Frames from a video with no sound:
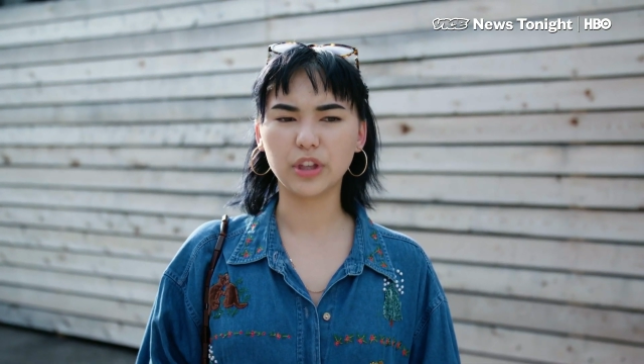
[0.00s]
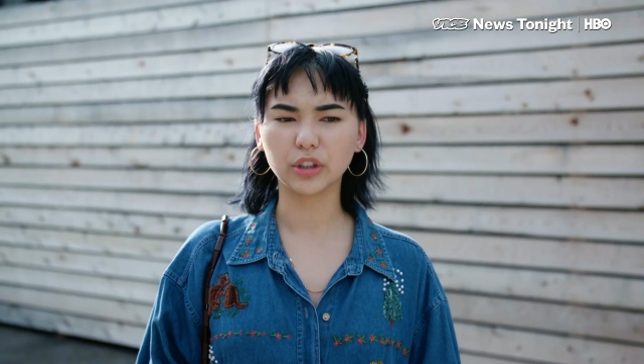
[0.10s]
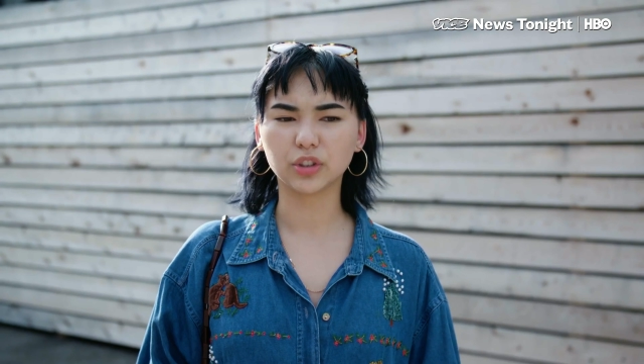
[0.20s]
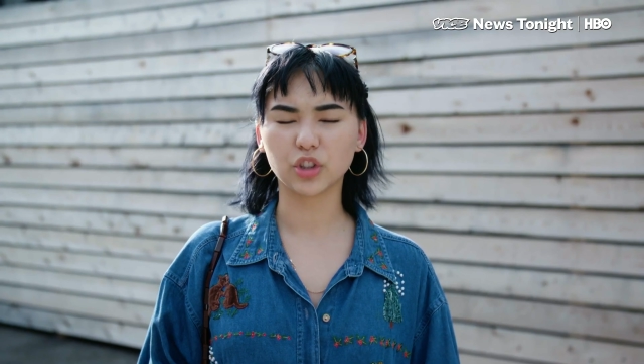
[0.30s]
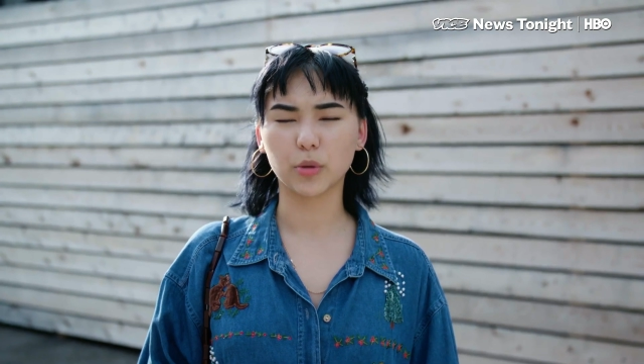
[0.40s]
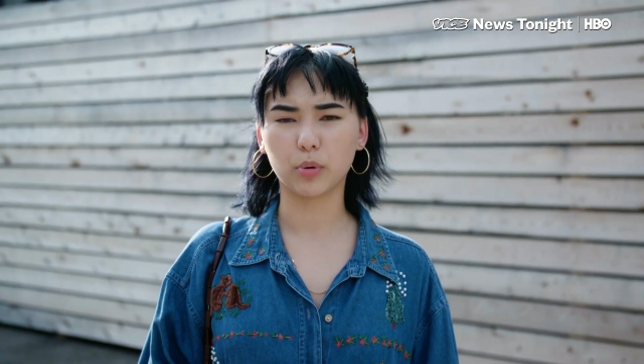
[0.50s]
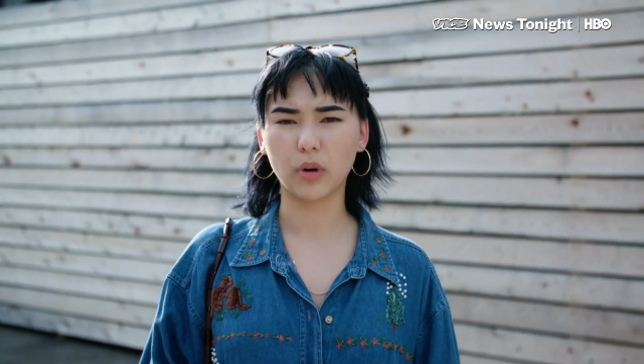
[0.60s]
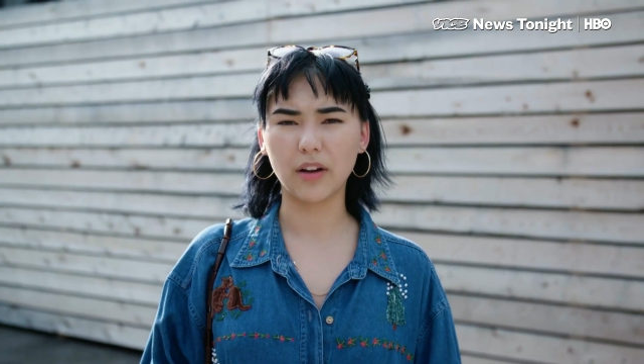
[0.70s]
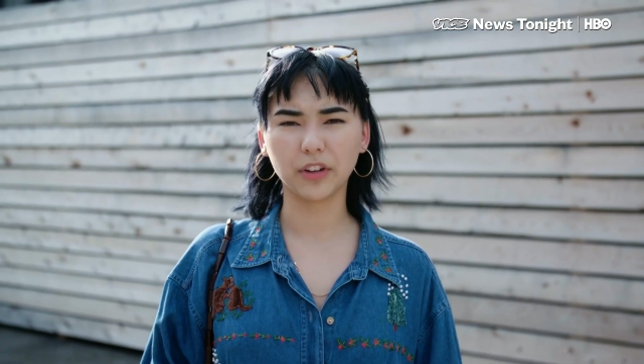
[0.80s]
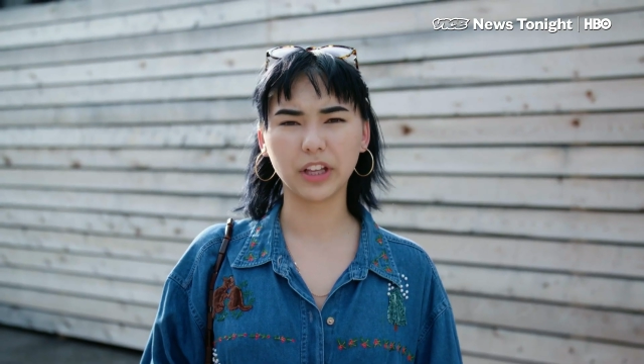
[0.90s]
there's such a
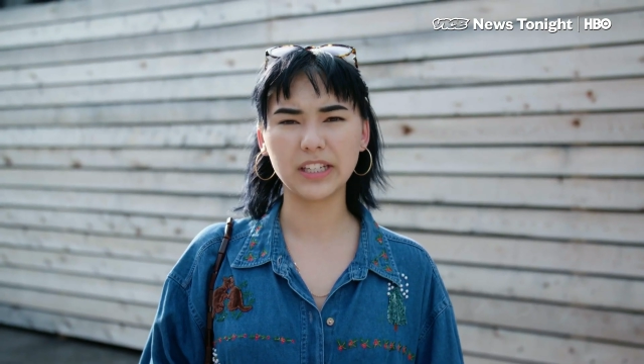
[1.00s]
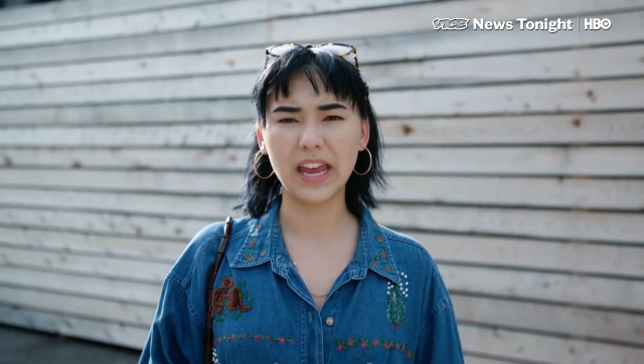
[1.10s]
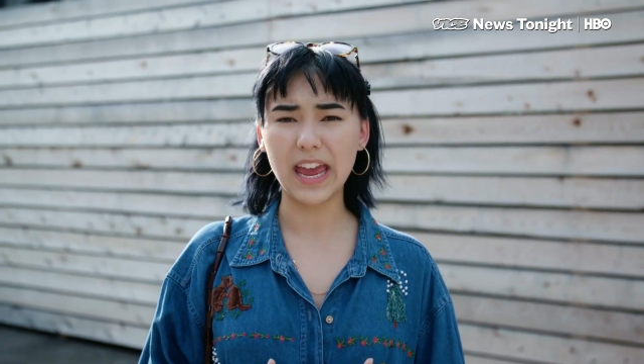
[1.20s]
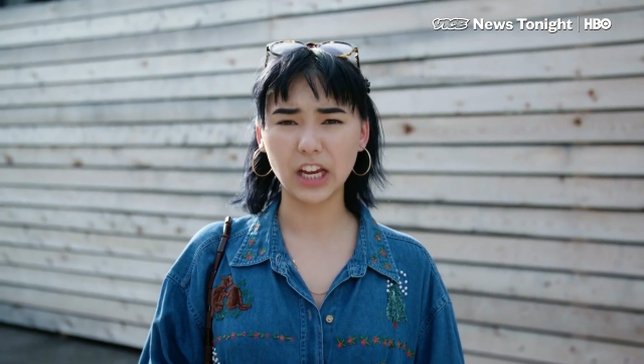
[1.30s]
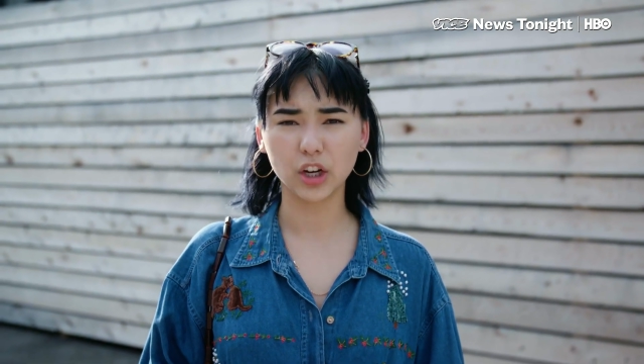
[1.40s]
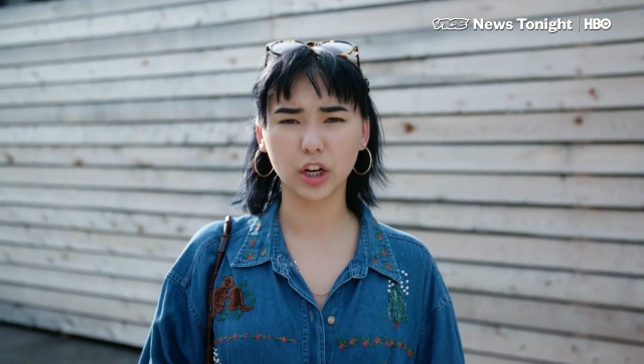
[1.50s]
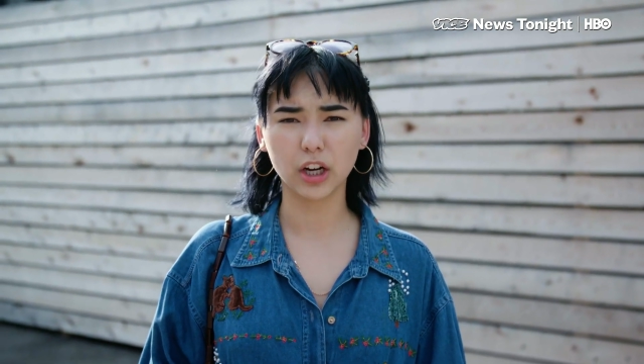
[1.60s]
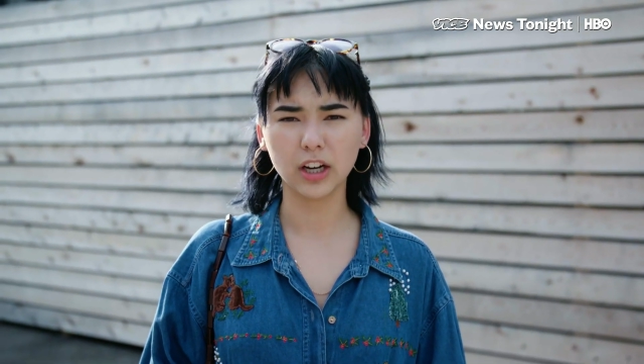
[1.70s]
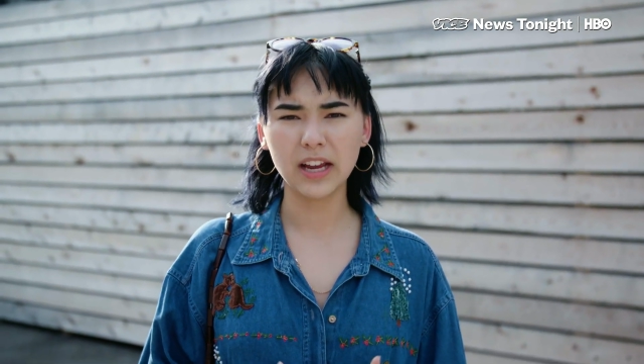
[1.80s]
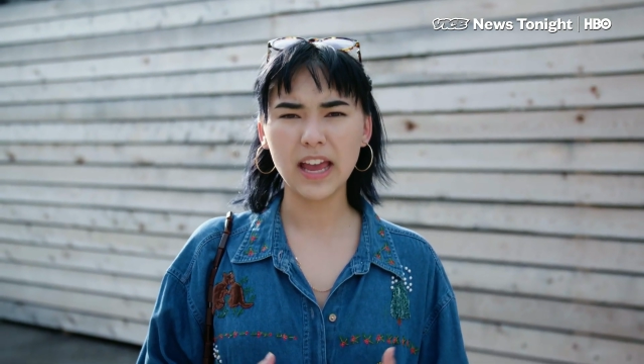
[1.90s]
prevalent
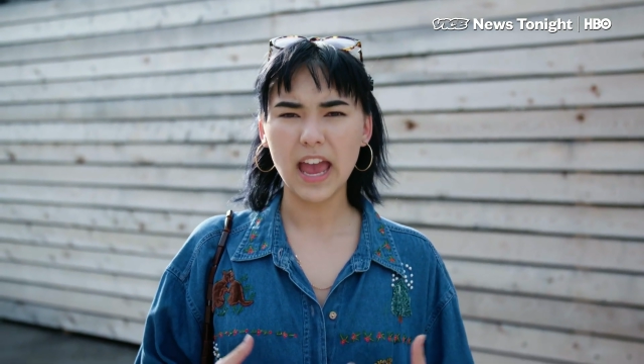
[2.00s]
anger